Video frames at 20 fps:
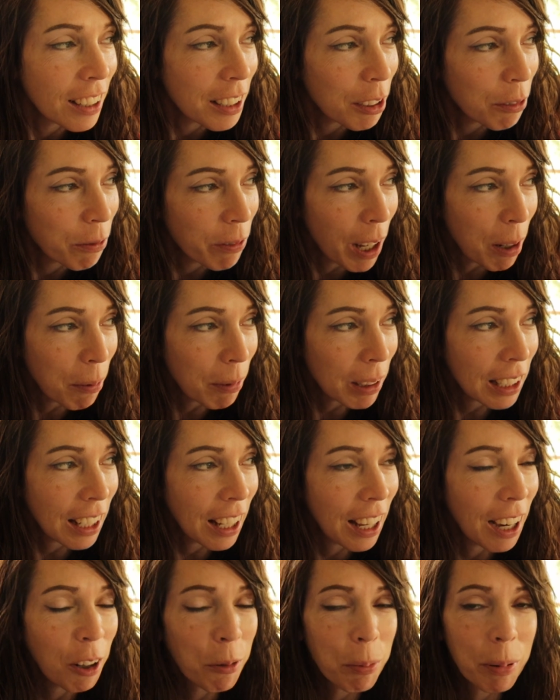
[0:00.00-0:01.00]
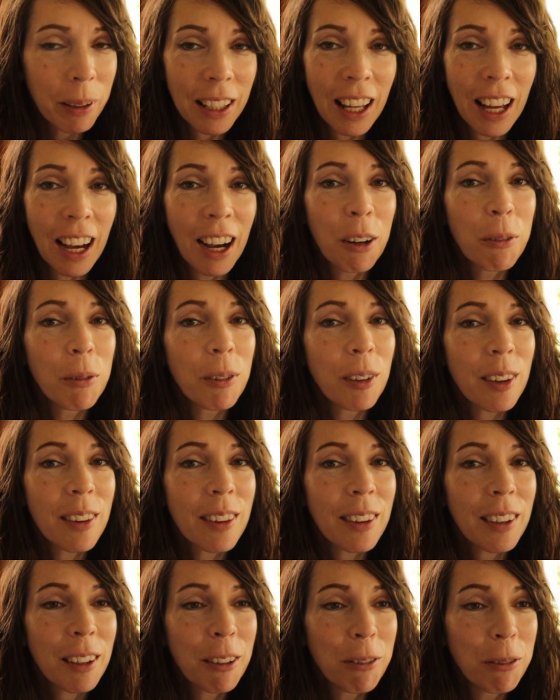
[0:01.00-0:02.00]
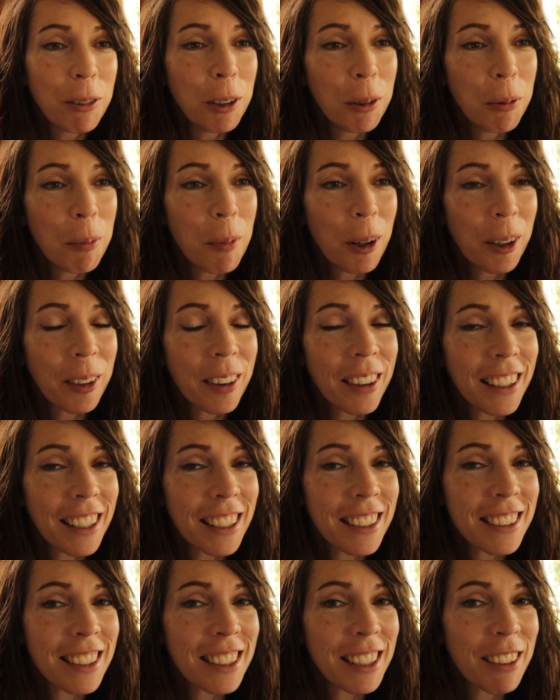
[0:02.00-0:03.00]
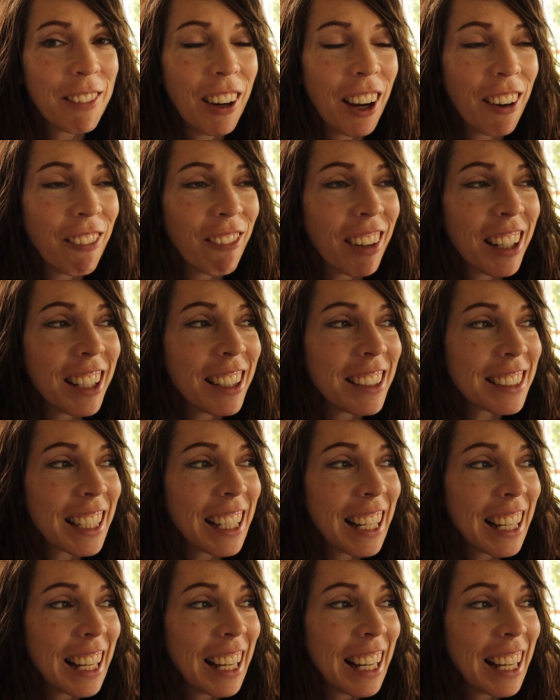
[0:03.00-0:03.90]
the family are helping out with a few more things at the moment,